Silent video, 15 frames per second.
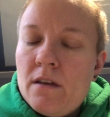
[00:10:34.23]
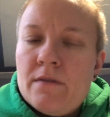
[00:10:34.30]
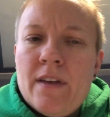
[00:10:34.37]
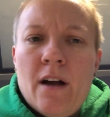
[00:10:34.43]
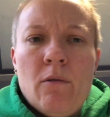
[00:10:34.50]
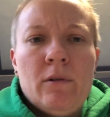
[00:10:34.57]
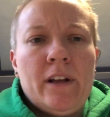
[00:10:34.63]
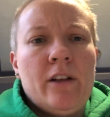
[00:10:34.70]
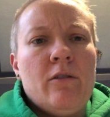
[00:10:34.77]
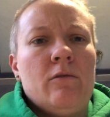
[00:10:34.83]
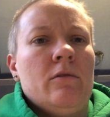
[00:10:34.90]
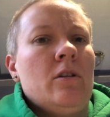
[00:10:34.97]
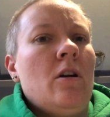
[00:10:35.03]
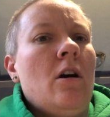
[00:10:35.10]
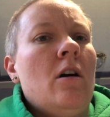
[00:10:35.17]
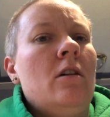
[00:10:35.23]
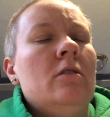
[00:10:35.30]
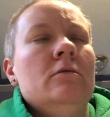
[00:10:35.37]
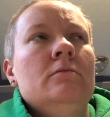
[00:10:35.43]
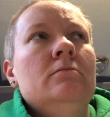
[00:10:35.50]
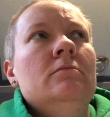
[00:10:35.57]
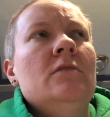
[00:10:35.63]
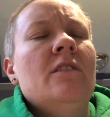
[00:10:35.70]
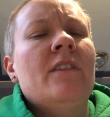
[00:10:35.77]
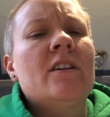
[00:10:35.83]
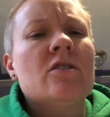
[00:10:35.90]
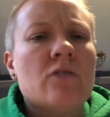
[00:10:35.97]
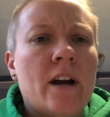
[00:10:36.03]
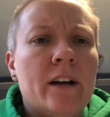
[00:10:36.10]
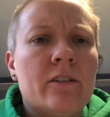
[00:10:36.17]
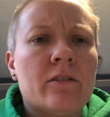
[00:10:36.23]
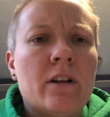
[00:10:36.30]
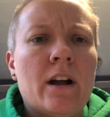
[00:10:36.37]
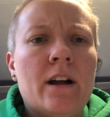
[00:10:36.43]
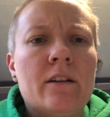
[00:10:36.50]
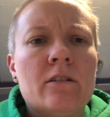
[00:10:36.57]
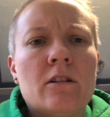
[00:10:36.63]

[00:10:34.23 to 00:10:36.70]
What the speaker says: That one I don't recall if I tried or not.